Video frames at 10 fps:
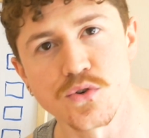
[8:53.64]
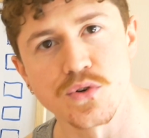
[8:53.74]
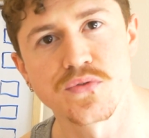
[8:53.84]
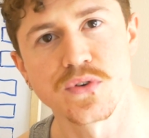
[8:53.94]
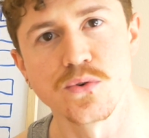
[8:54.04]

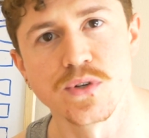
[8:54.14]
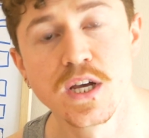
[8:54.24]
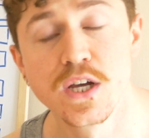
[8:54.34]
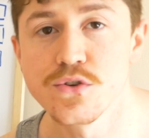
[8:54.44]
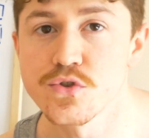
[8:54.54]
good food.
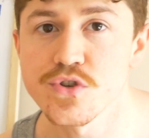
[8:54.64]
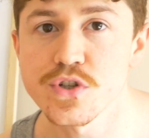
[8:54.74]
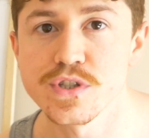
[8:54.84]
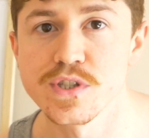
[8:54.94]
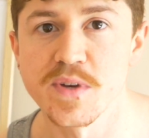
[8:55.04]

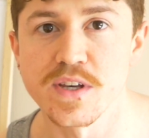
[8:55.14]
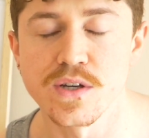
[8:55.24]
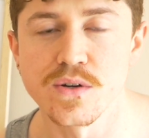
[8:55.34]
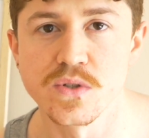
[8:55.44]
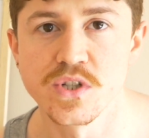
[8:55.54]
Nutrition's been
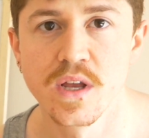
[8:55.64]
huge.